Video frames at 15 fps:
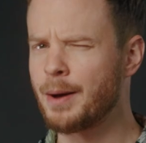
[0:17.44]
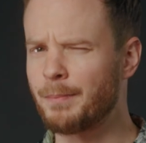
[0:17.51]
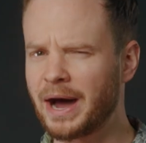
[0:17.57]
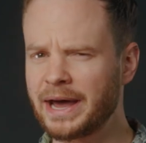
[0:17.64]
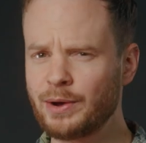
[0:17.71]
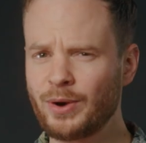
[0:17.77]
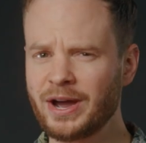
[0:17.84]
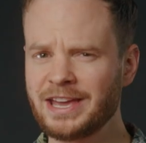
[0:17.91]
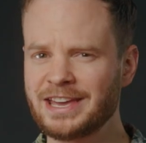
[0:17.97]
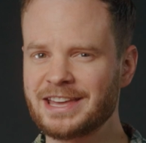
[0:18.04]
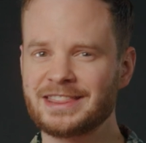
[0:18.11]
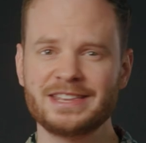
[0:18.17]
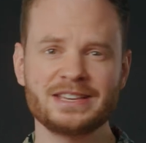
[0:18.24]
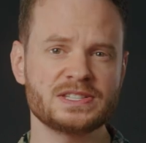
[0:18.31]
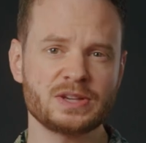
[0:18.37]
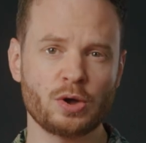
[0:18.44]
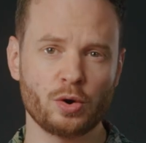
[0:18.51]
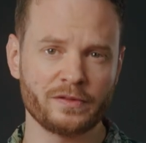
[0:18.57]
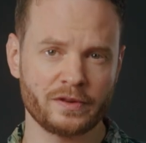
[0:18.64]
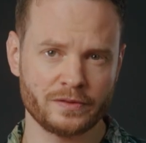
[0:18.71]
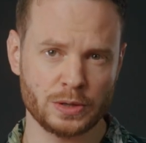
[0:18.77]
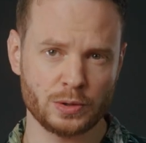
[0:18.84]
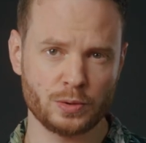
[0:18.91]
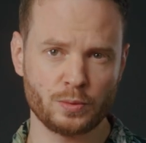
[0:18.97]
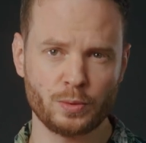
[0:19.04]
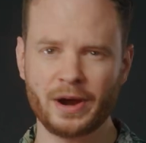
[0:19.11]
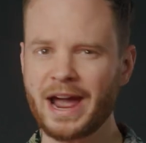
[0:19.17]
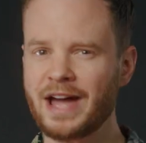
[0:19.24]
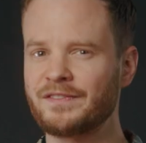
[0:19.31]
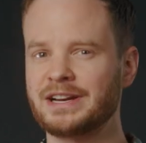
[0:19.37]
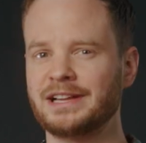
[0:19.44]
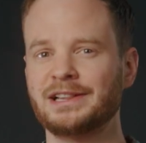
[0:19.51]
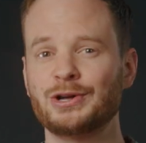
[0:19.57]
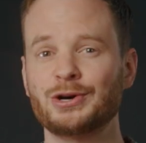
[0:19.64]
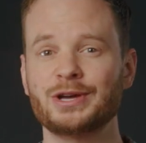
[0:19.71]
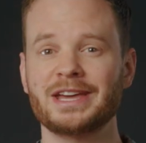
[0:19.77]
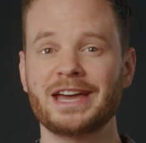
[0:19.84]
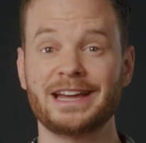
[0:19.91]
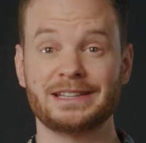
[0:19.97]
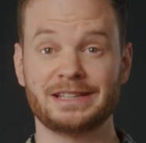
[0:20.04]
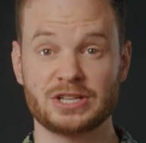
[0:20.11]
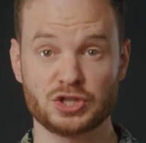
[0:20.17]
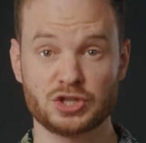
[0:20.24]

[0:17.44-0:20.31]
By the way, in this overview, we're having a look at the